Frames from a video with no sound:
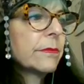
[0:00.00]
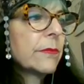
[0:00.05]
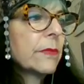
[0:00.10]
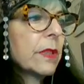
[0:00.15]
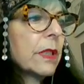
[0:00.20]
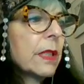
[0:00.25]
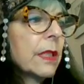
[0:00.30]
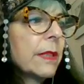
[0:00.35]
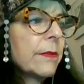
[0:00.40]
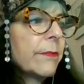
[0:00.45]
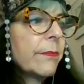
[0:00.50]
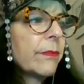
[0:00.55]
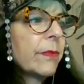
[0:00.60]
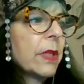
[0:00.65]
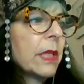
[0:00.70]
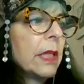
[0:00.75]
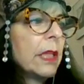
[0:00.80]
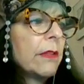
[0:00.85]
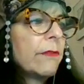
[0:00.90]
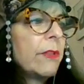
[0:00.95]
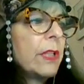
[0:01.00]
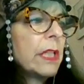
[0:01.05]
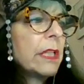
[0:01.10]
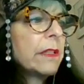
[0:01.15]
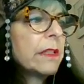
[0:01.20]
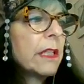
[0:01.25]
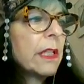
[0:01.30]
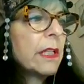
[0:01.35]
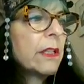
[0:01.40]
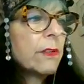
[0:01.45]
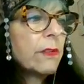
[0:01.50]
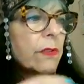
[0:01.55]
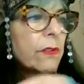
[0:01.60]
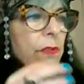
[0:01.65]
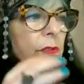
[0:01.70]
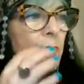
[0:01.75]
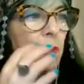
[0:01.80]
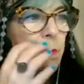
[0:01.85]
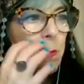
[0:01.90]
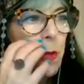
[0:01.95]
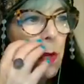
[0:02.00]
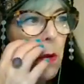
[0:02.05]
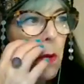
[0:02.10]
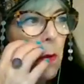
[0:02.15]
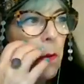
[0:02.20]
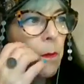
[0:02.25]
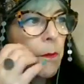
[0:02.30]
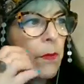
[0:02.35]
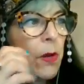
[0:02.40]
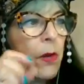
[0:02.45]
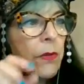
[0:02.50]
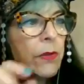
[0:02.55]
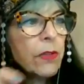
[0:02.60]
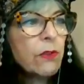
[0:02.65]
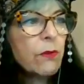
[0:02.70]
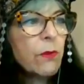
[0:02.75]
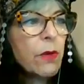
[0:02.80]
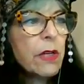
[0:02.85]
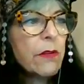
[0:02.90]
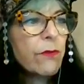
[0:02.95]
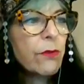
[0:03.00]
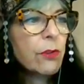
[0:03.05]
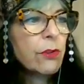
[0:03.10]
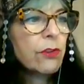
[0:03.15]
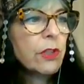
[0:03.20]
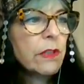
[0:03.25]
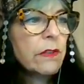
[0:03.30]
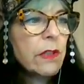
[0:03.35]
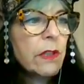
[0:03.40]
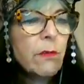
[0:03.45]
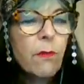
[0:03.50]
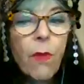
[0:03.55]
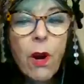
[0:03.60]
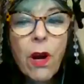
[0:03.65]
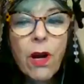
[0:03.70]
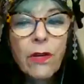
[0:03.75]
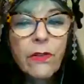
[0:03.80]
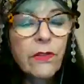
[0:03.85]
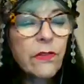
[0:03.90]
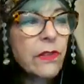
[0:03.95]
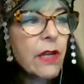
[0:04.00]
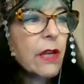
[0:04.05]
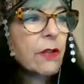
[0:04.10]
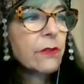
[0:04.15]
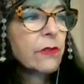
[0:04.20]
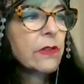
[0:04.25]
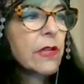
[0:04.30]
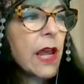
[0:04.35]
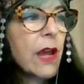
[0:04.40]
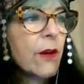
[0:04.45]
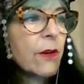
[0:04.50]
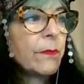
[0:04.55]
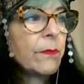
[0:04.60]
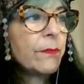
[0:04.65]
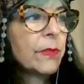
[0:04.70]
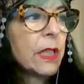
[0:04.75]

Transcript: Okay, Venus enters Scorpio on the 21st. She's in Mars's house now.